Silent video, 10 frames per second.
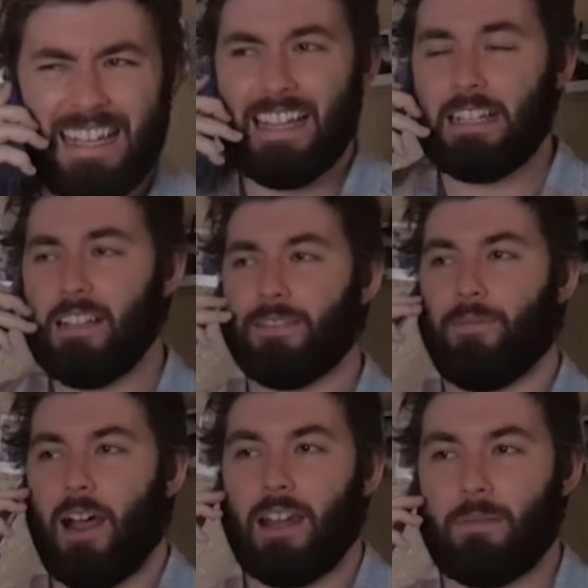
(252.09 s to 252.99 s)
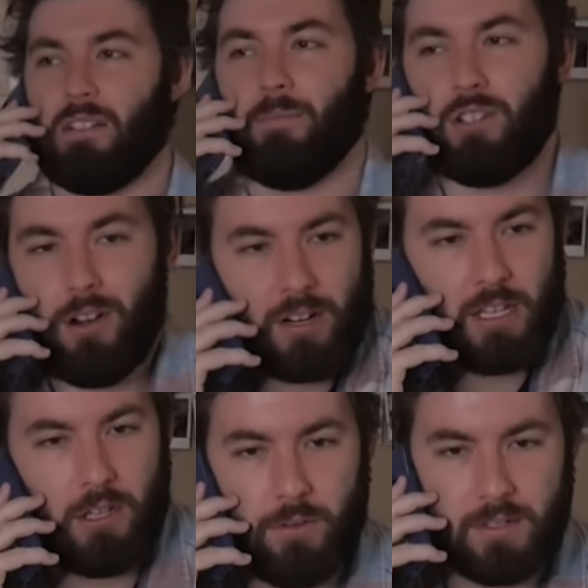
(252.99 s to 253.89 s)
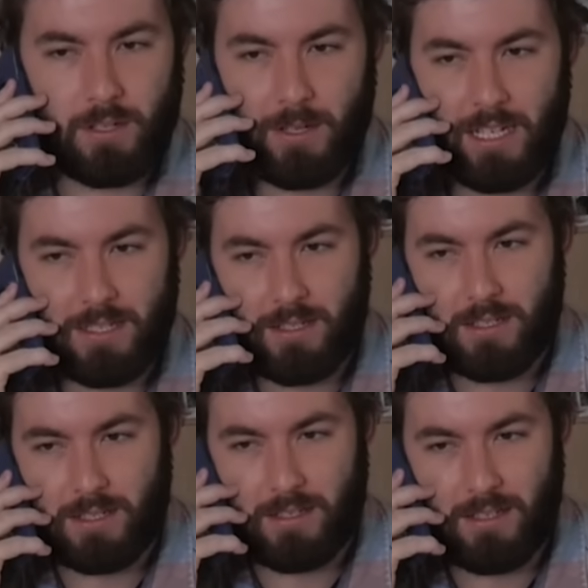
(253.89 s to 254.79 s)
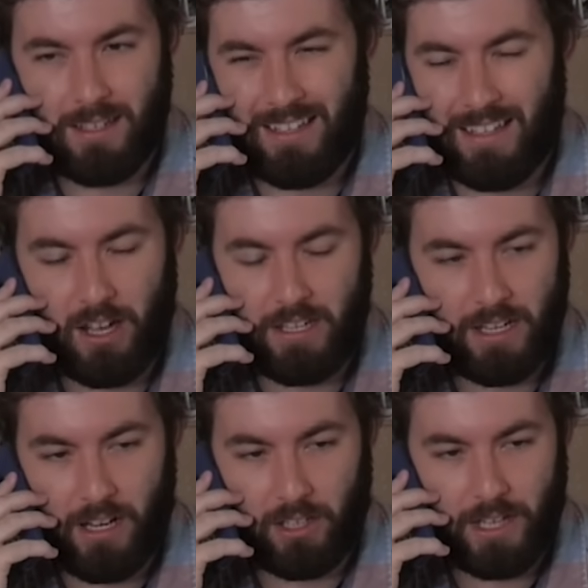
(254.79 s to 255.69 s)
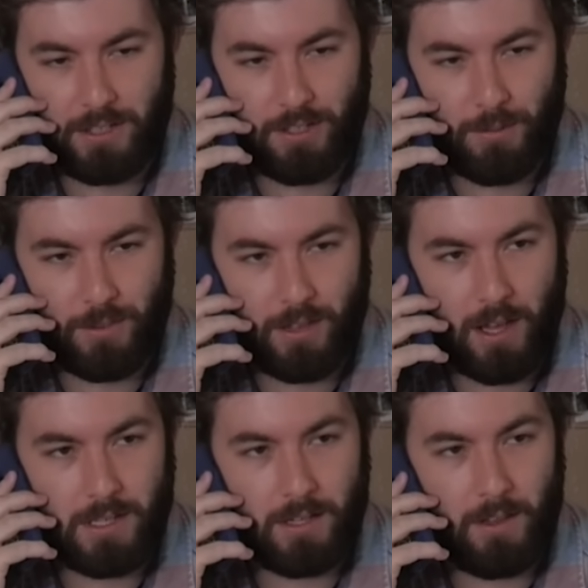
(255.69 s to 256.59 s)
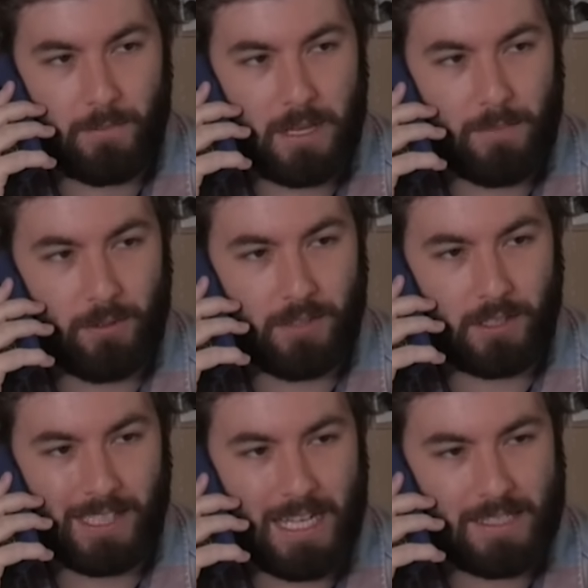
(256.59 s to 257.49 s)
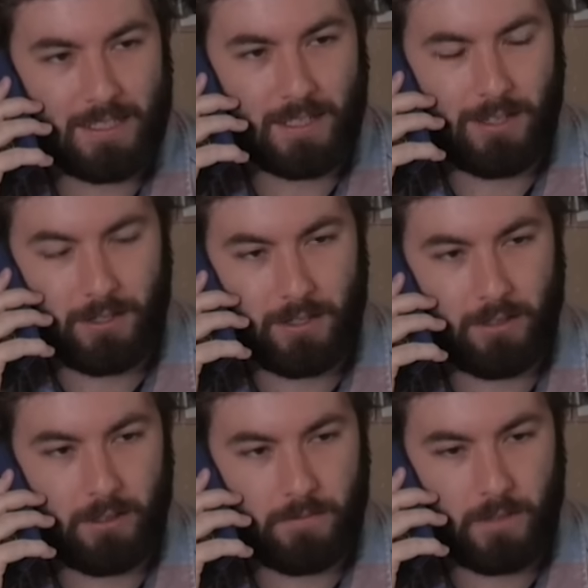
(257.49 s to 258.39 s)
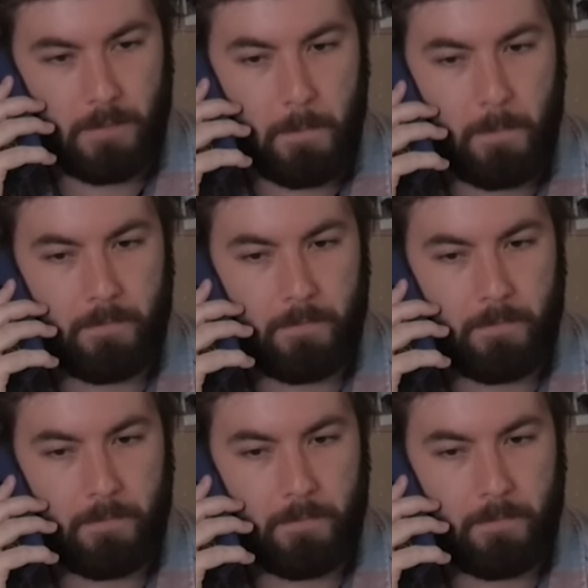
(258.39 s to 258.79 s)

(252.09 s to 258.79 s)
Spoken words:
It's fine, I mean, I'm sure I'll get used to it. It's just a lecture with 100 other people in the class, it's kind of hard to learn from.